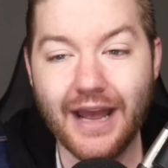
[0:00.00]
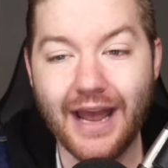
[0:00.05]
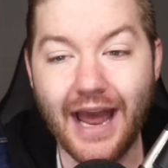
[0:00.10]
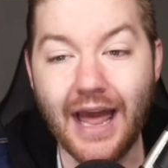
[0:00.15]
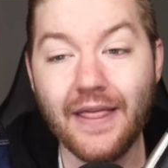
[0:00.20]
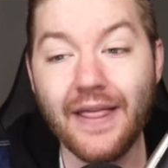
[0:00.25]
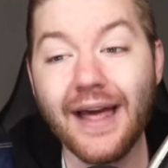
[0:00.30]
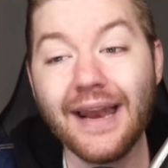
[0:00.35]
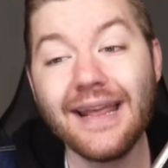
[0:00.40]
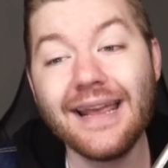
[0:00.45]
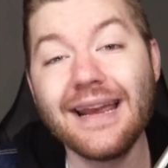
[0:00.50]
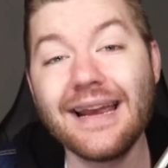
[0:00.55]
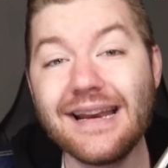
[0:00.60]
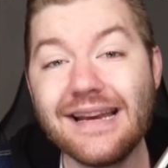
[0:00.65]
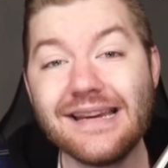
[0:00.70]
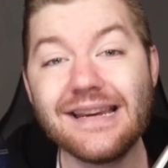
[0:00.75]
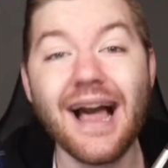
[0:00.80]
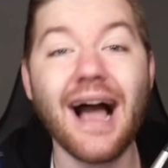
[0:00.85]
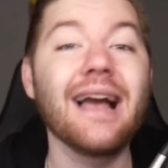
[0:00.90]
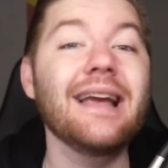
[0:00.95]
And that
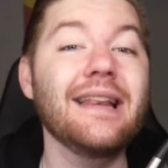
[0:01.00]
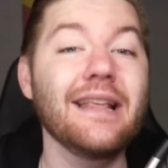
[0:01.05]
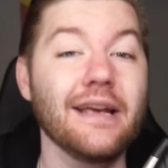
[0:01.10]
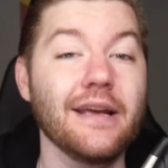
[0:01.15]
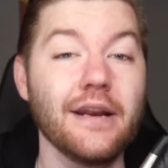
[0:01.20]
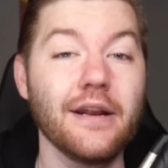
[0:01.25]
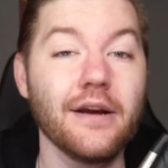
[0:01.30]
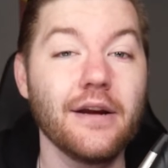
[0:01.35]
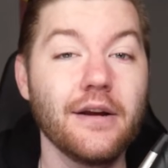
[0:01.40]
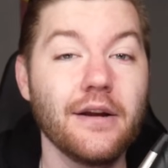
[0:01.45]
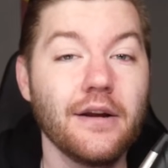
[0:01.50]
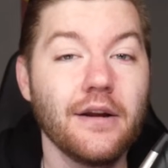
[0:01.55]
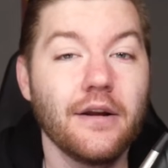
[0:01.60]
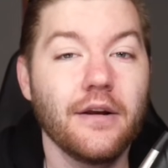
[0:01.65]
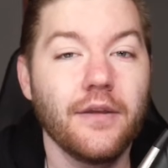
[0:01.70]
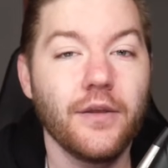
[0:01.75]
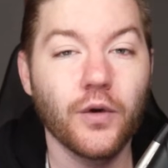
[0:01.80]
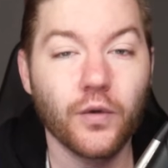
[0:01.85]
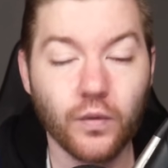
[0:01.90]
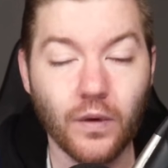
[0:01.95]
ignited
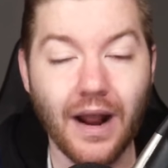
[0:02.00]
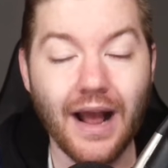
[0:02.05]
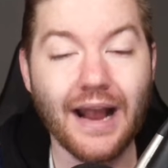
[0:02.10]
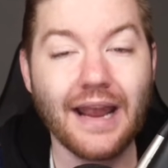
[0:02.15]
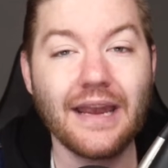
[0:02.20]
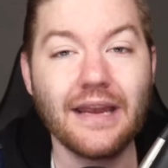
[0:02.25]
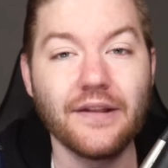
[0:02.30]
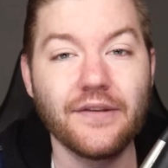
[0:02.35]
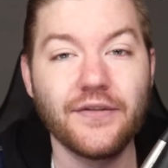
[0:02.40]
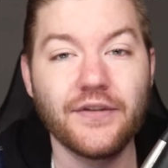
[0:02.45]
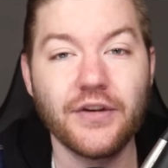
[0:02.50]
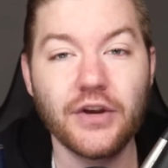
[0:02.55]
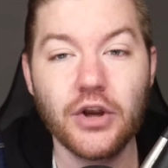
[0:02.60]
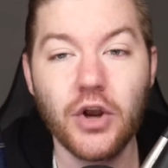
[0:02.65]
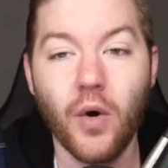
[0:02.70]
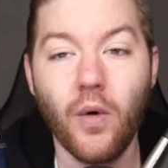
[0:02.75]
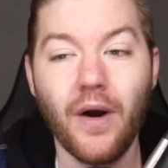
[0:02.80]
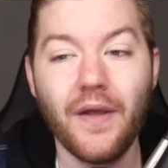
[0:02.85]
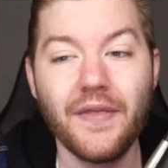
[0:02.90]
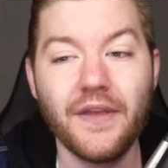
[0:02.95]
the Rockets to
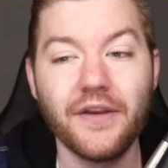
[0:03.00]
go on